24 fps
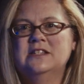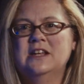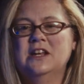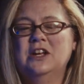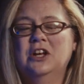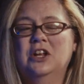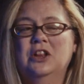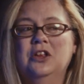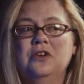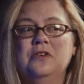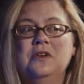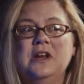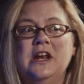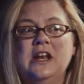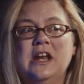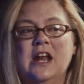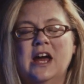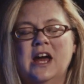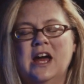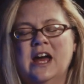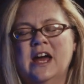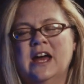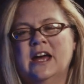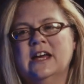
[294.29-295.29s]
including
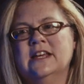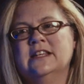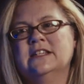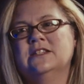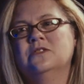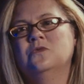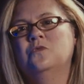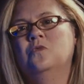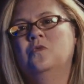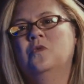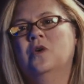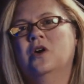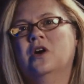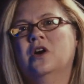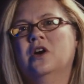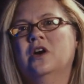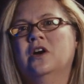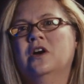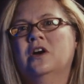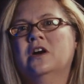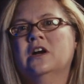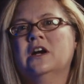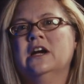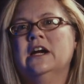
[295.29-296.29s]
us,
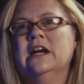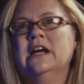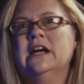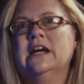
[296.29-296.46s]
were